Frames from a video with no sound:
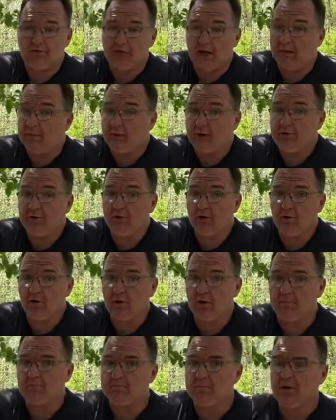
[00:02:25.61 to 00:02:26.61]
I may show
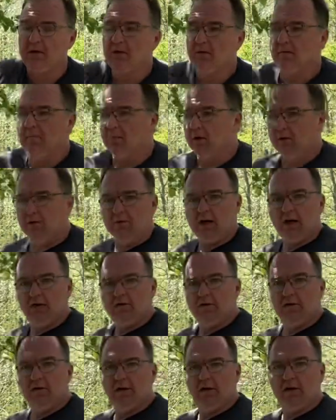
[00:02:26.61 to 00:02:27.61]
up, but we're not
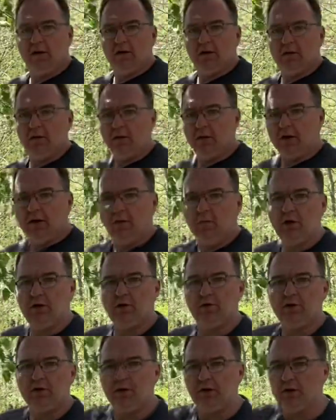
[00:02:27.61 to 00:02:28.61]
doing it here. What I will
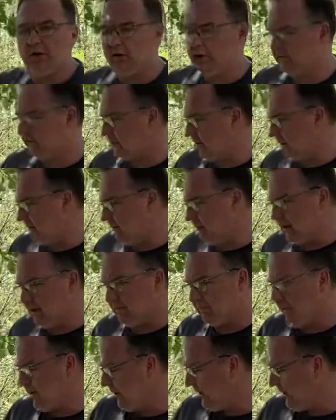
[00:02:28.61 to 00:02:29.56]
do is set them up.